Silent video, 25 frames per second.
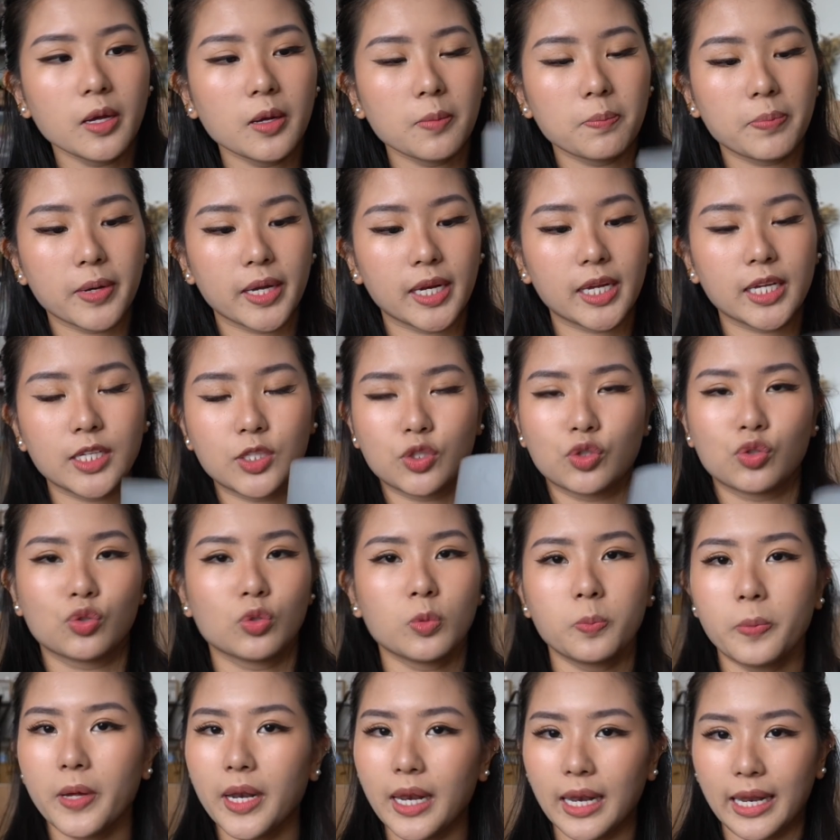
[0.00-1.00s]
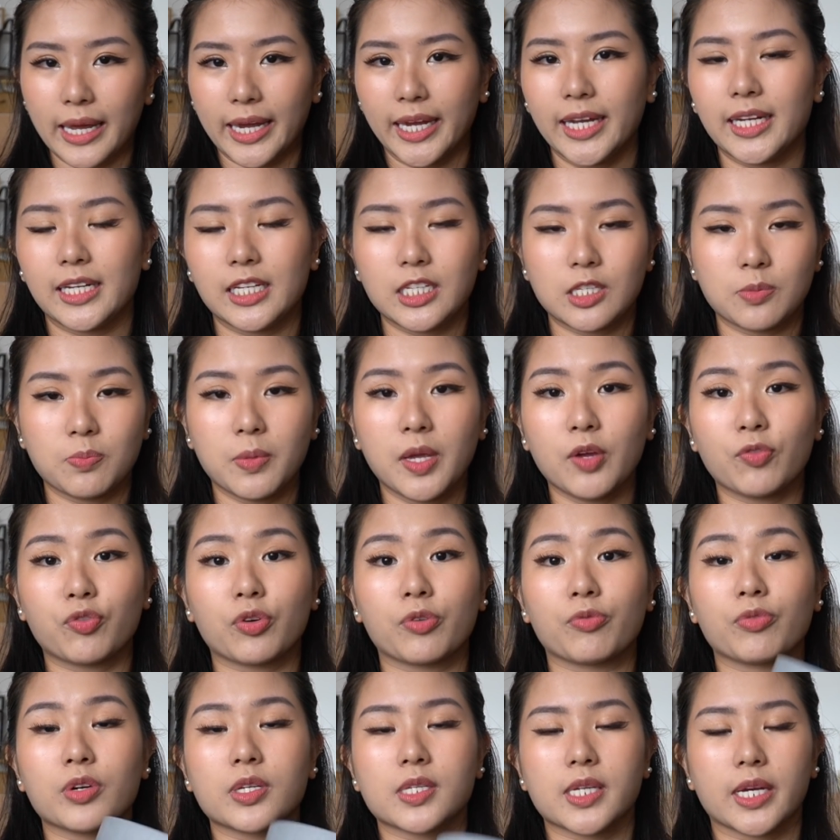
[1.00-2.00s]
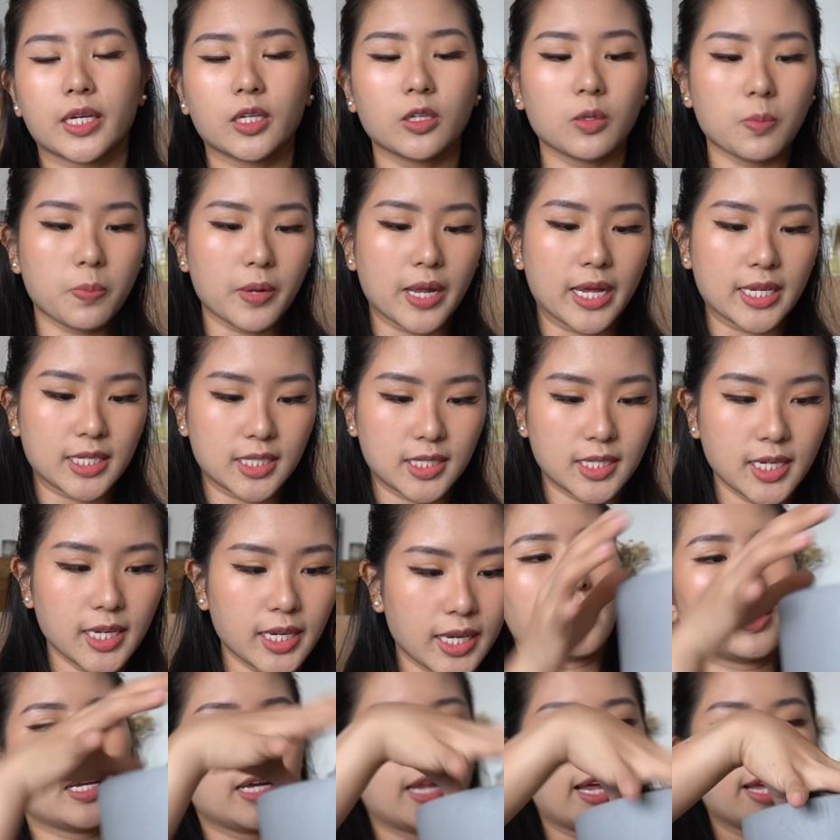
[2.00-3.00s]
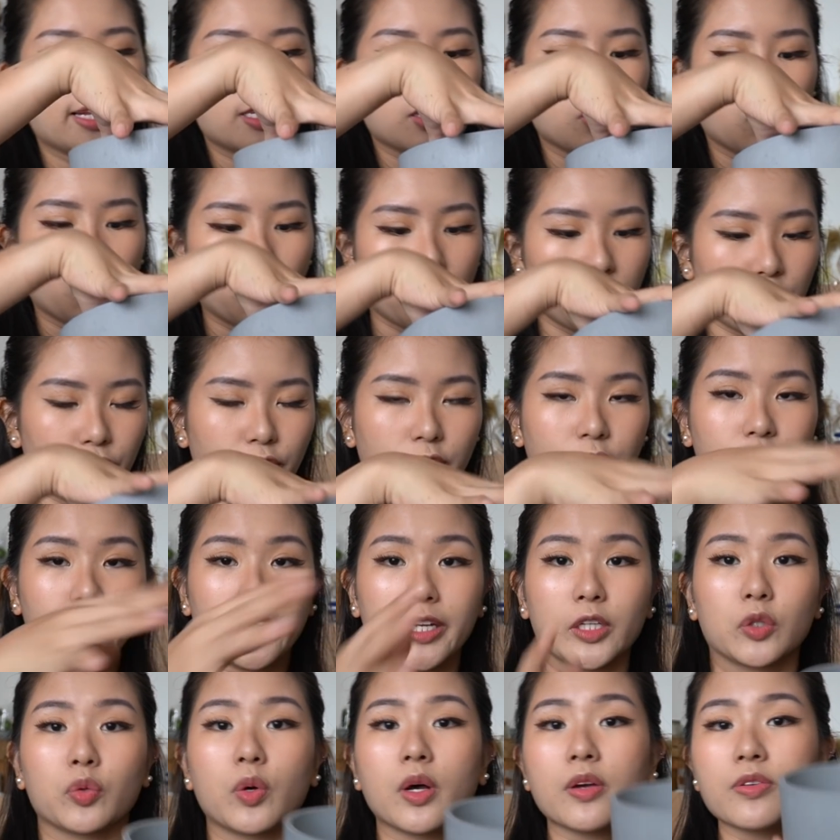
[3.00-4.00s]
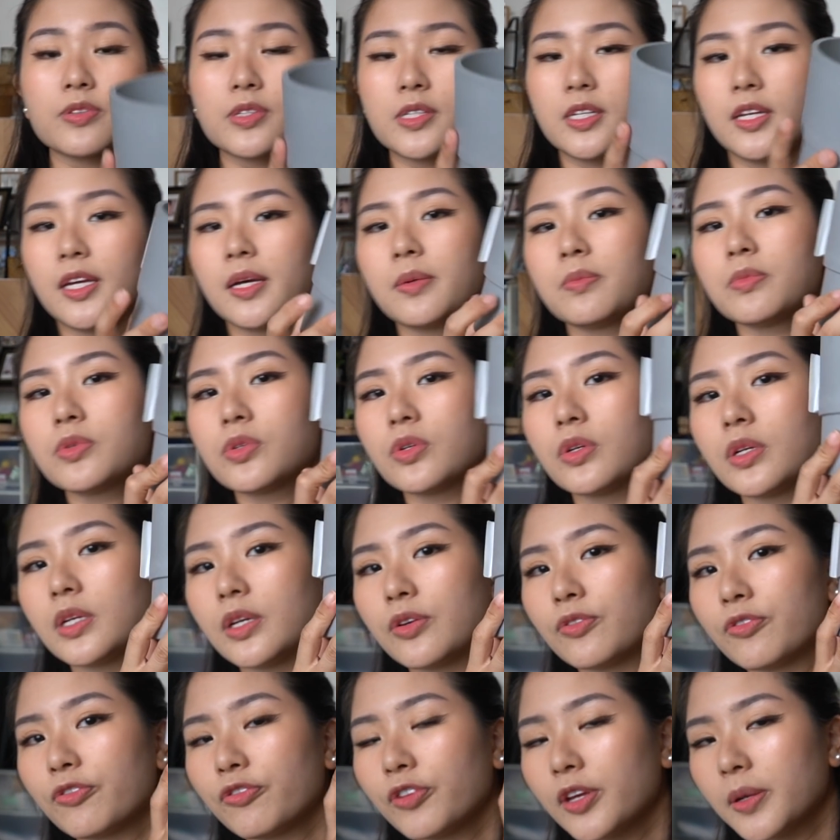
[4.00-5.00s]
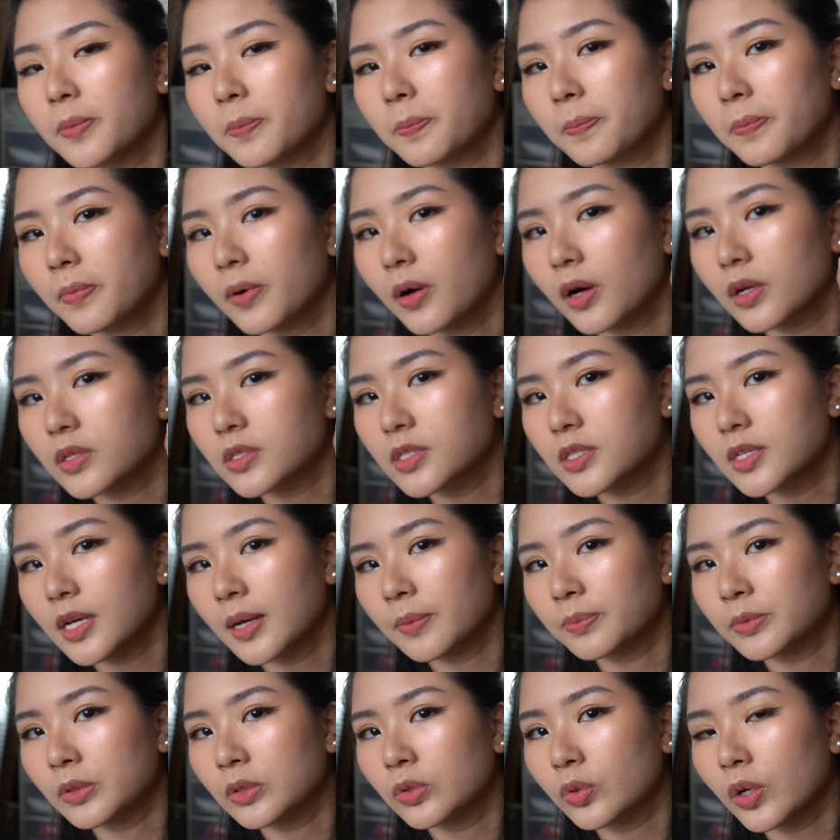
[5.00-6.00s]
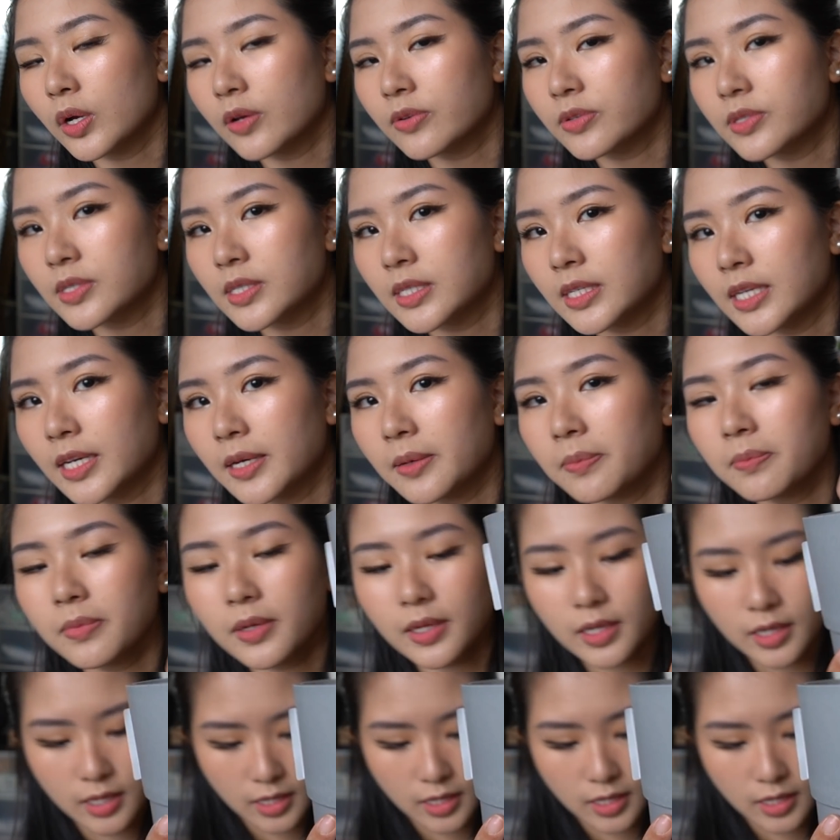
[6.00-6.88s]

But it's super light. It's made from recycled plastic. It has a width of like 12 cm, so you can fit pots up to 12 cm.